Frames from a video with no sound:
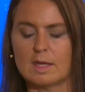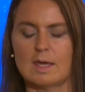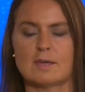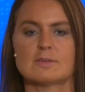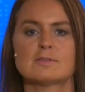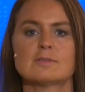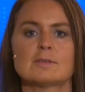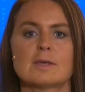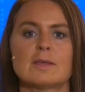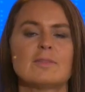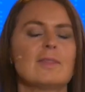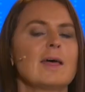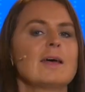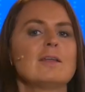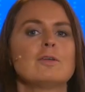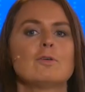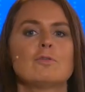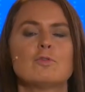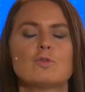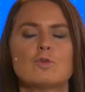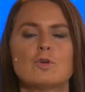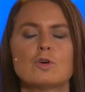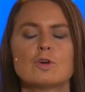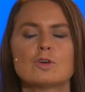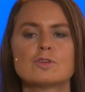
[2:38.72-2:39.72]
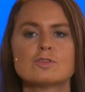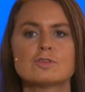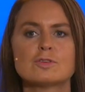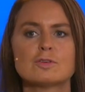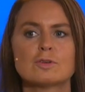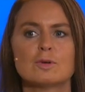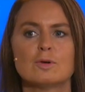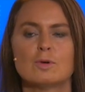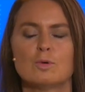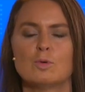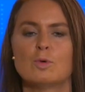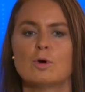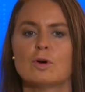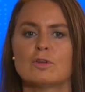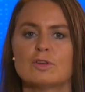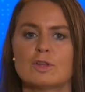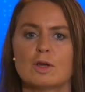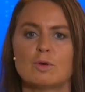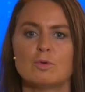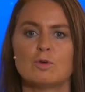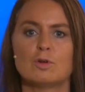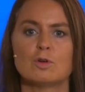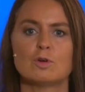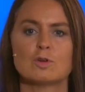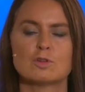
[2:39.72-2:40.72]
Yes, and then of course
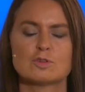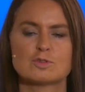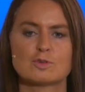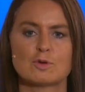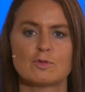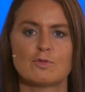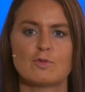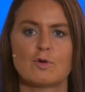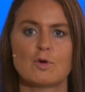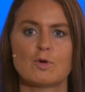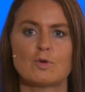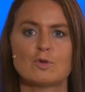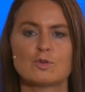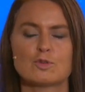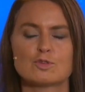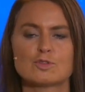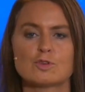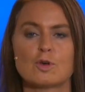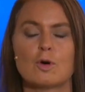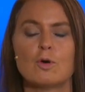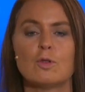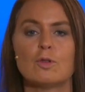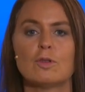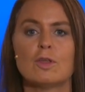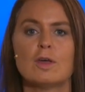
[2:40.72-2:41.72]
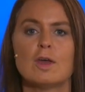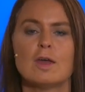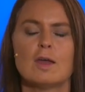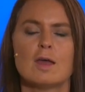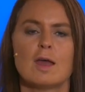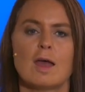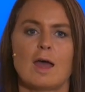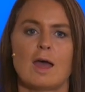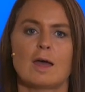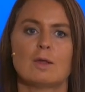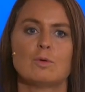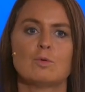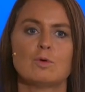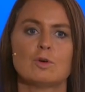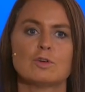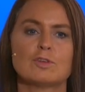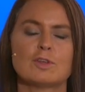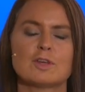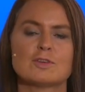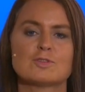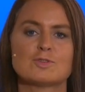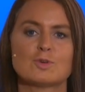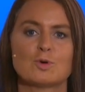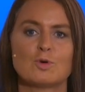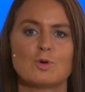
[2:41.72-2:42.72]
what I will also focus on, and
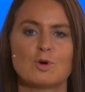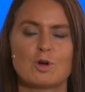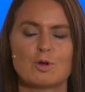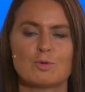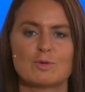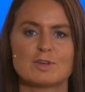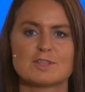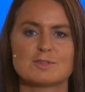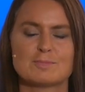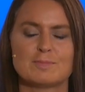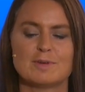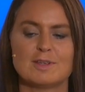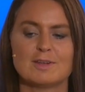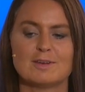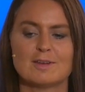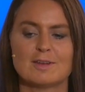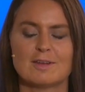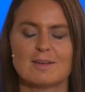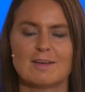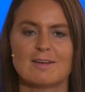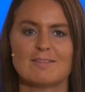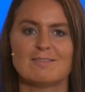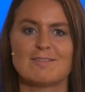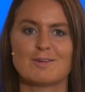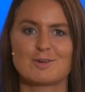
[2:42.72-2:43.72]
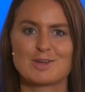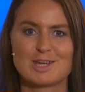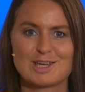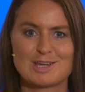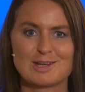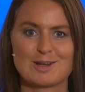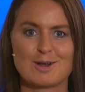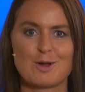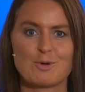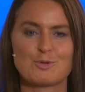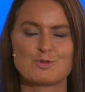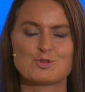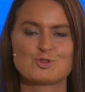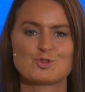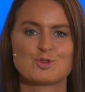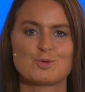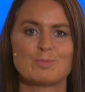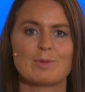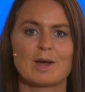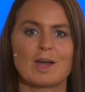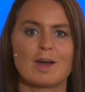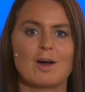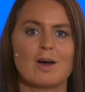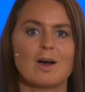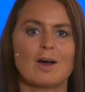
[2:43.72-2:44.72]
what has always been very close
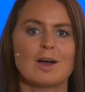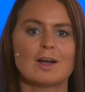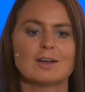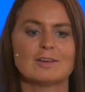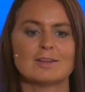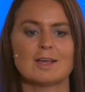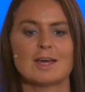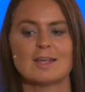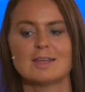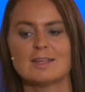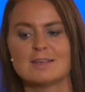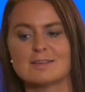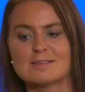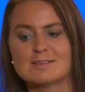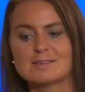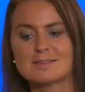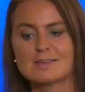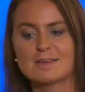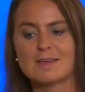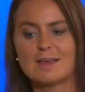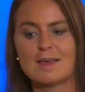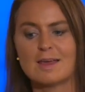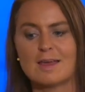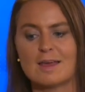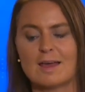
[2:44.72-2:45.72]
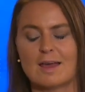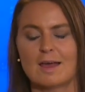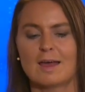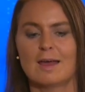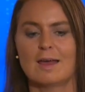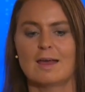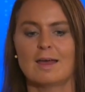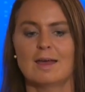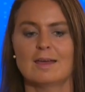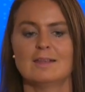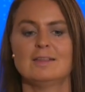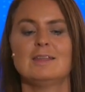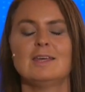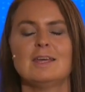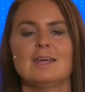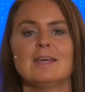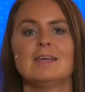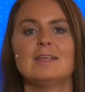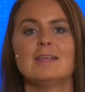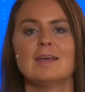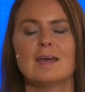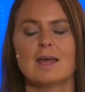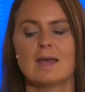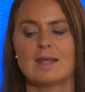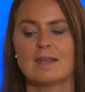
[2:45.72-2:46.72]
to my heart, that is
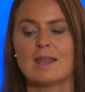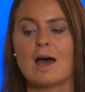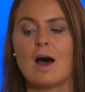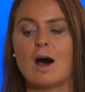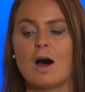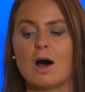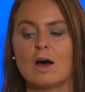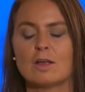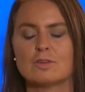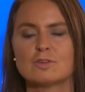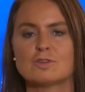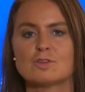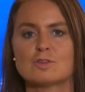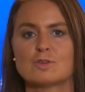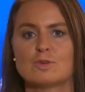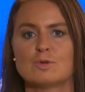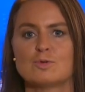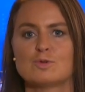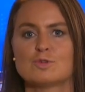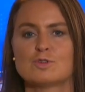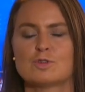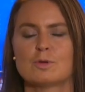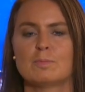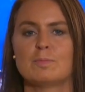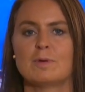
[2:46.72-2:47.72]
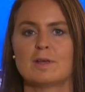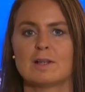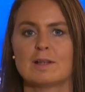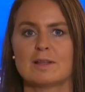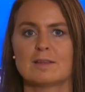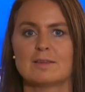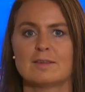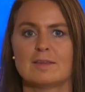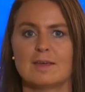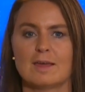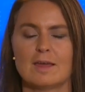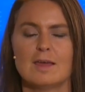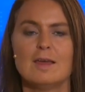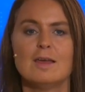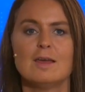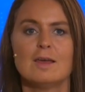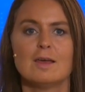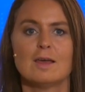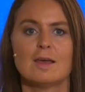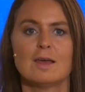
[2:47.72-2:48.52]
the enhanced usability.